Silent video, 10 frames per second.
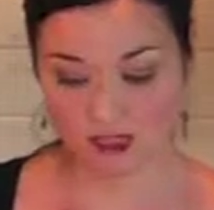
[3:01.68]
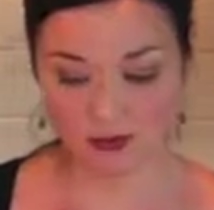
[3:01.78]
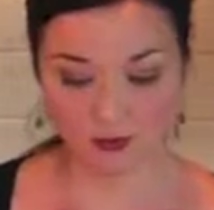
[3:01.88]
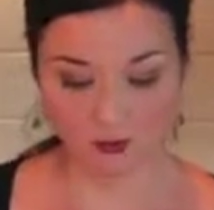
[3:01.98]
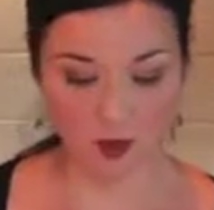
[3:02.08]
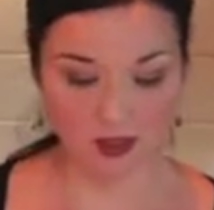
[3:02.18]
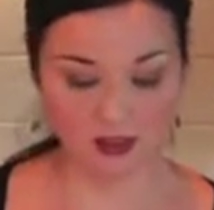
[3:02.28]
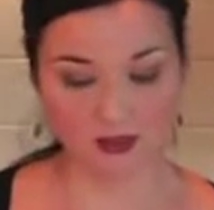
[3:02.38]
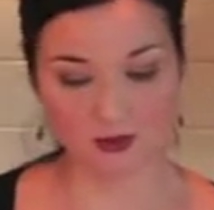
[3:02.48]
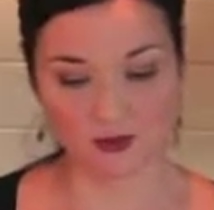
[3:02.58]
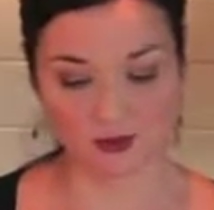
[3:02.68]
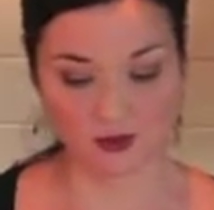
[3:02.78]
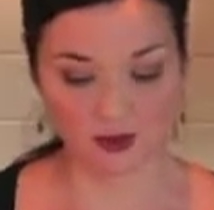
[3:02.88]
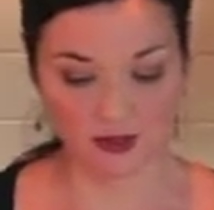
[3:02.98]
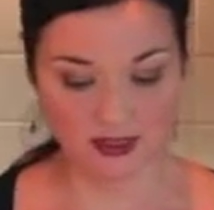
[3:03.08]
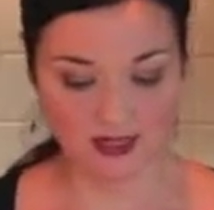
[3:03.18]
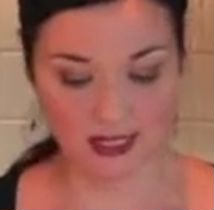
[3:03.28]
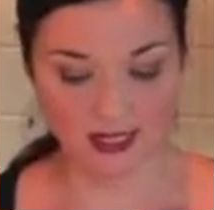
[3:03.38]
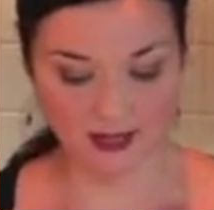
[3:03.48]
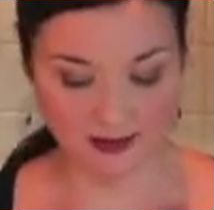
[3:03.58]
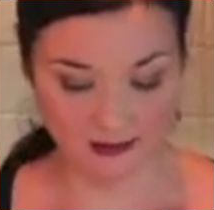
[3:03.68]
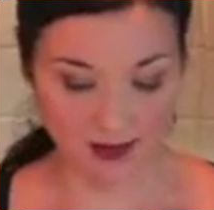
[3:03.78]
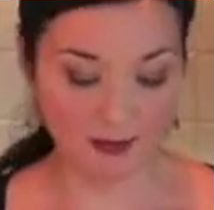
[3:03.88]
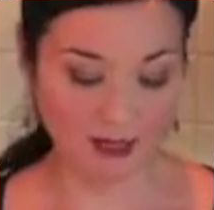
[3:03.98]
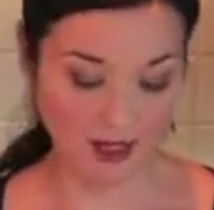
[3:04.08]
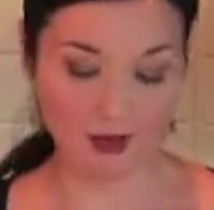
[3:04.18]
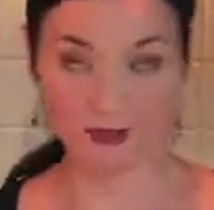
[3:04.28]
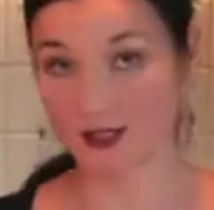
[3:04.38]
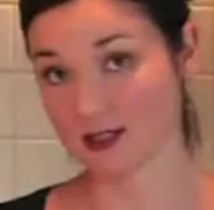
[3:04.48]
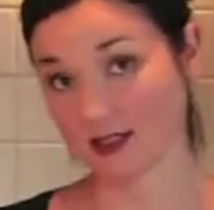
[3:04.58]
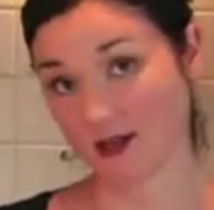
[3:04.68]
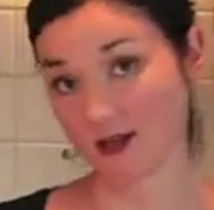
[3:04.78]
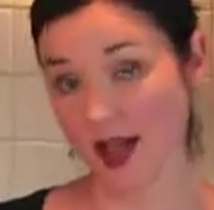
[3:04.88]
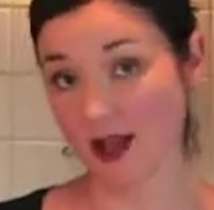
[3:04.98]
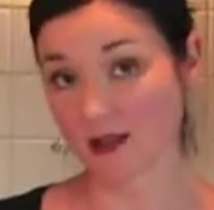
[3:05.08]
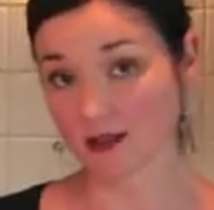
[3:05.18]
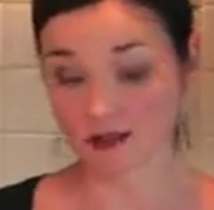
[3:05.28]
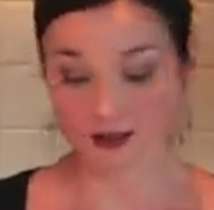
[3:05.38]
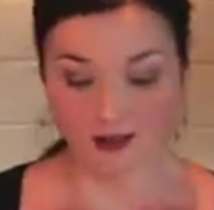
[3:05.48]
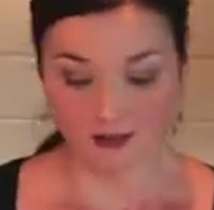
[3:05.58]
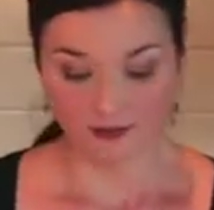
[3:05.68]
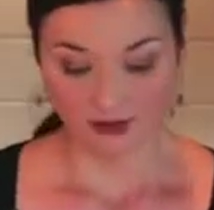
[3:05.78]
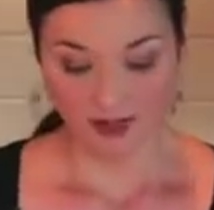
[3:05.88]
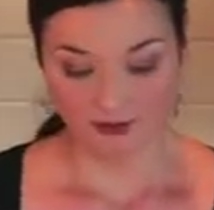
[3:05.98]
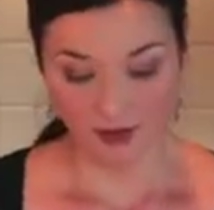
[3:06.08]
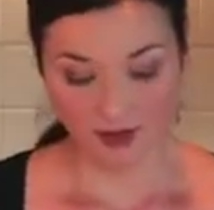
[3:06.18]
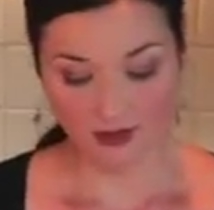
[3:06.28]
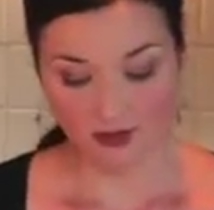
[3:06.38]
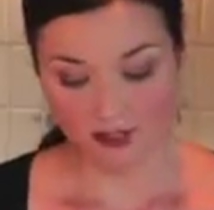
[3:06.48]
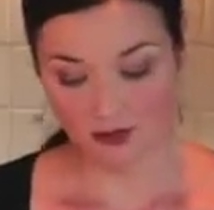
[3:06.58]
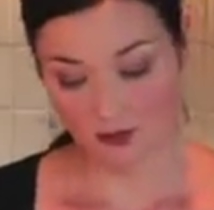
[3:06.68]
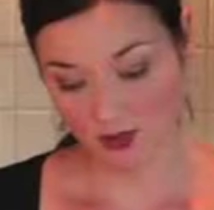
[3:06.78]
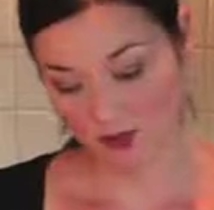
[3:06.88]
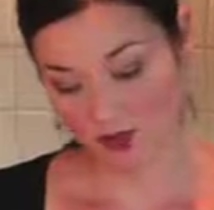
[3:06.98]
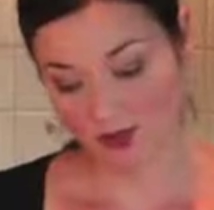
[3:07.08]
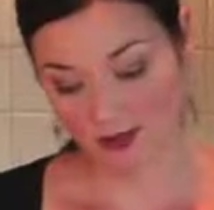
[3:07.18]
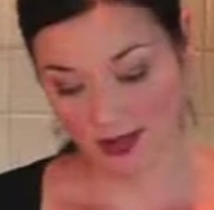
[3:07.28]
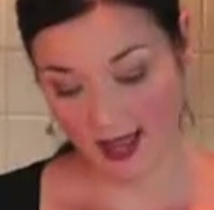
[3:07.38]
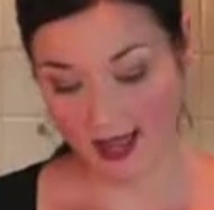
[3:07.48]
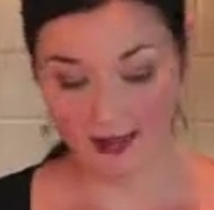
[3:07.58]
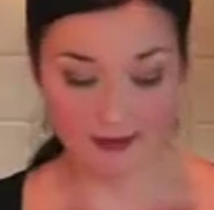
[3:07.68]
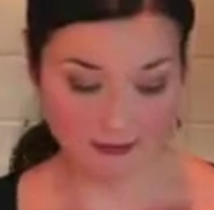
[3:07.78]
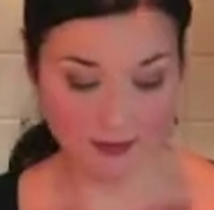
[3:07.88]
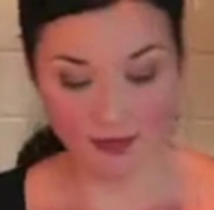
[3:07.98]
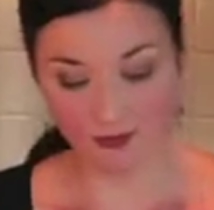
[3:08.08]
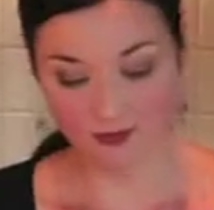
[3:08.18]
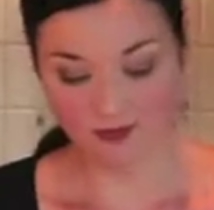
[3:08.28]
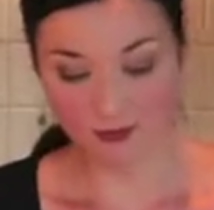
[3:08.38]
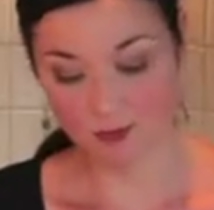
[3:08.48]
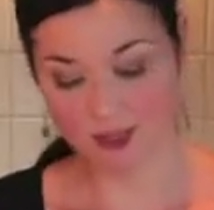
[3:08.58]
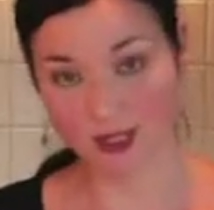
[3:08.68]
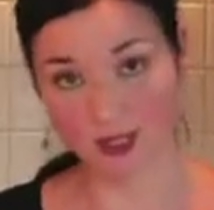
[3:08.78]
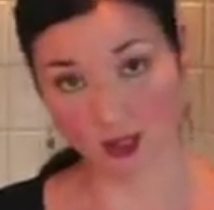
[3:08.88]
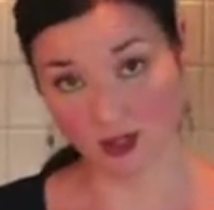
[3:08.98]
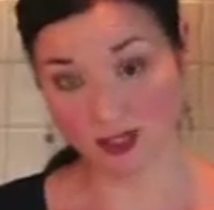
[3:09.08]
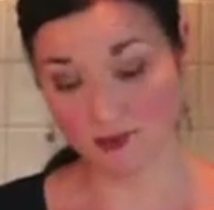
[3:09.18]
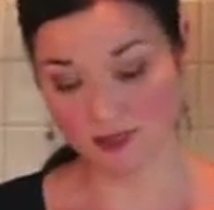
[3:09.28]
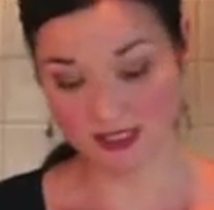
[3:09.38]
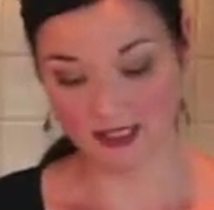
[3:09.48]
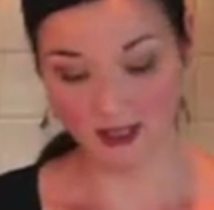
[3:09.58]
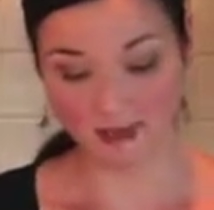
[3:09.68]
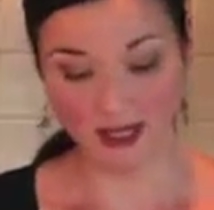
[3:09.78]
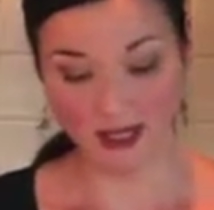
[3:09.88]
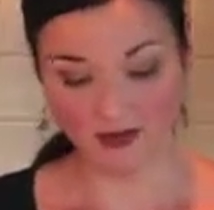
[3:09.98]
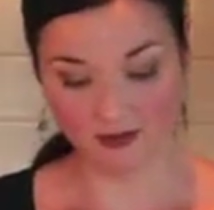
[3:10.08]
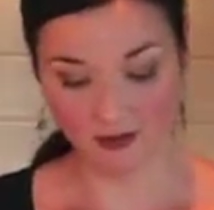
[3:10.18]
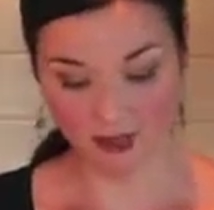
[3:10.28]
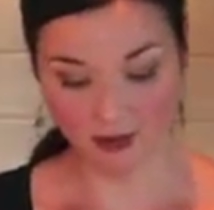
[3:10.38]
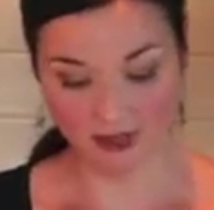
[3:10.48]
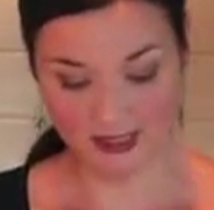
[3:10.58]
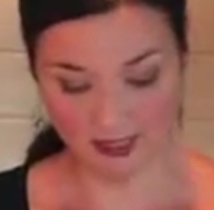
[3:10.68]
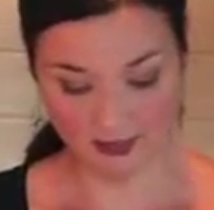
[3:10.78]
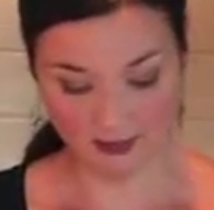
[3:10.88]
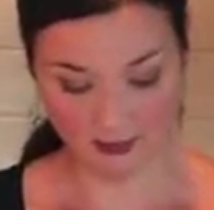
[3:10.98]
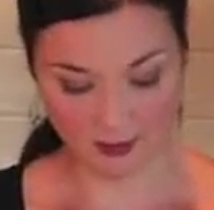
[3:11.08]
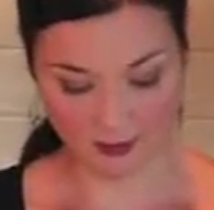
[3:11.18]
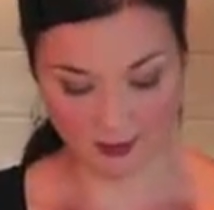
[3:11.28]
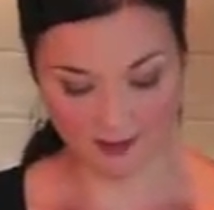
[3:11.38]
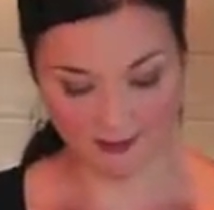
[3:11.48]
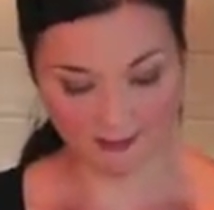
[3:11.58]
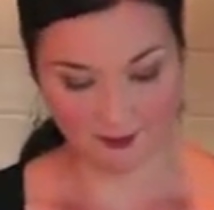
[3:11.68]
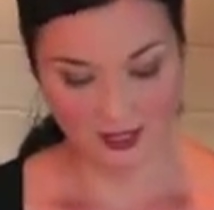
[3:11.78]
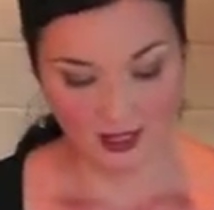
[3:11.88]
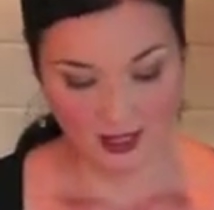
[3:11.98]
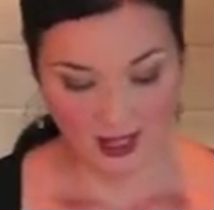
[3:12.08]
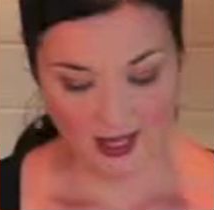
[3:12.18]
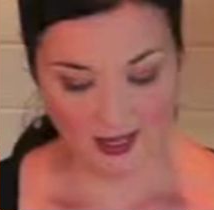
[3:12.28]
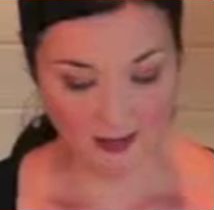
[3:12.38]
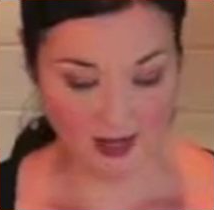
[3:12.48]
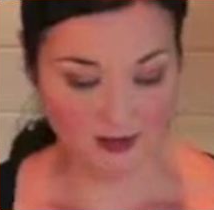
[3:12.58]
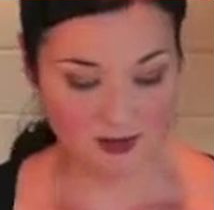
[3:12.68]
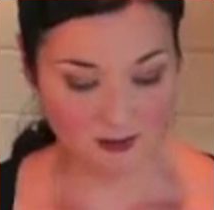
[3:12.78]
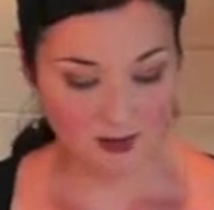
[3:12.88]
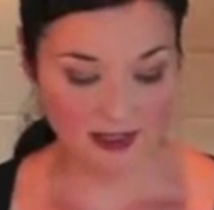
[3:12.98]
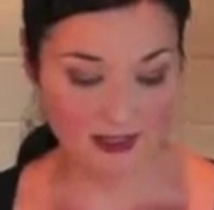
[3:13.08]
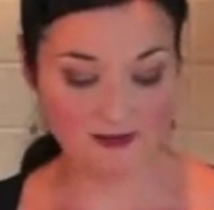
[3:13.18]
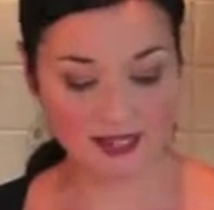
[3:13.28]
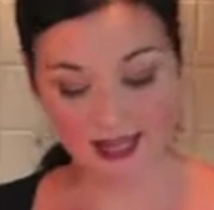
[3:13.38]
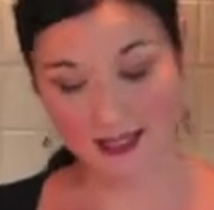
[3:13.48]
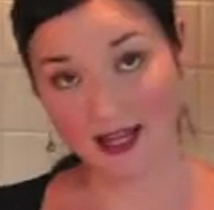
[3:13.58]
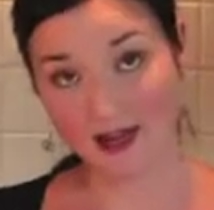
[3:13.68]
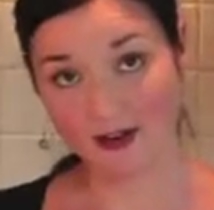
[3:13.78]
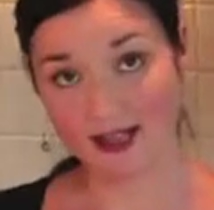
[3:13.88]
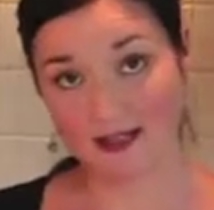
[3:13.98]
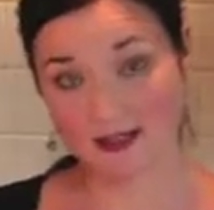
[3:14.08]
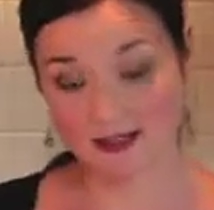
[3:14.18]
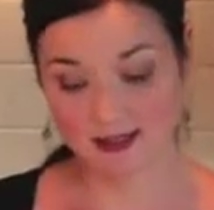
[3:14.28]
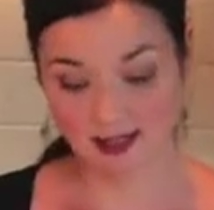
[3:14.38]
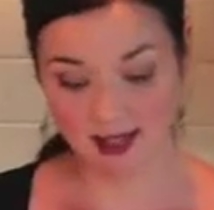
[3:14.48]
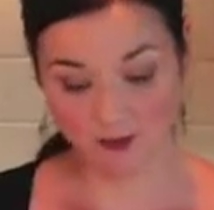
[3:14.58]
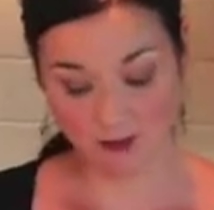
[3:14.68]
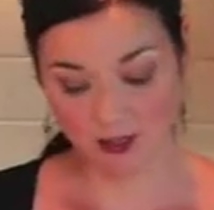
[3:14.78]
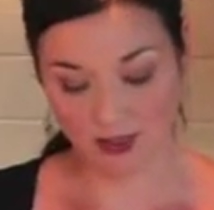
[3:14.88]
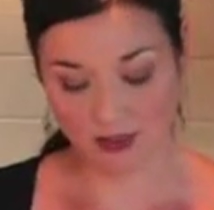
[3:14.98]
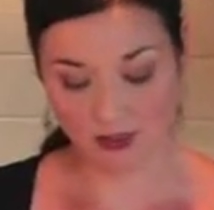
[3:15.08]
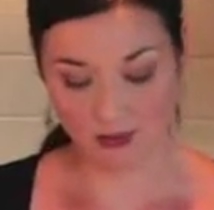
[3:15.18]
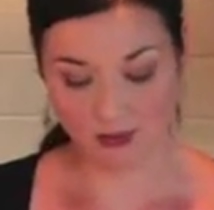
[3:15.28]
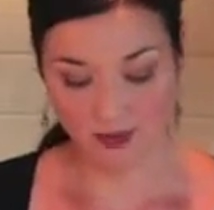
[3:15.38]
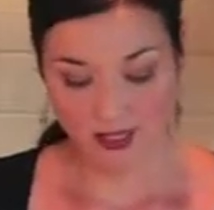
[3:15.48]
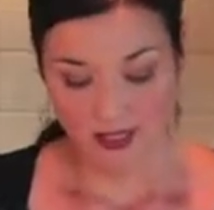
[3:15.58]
didn't want to, say, dominate with celeriac flavor, then you could add, 50% turnips, and that would kind of mellow it down a little bit. I also really love to add carrots. Tonight we're going to do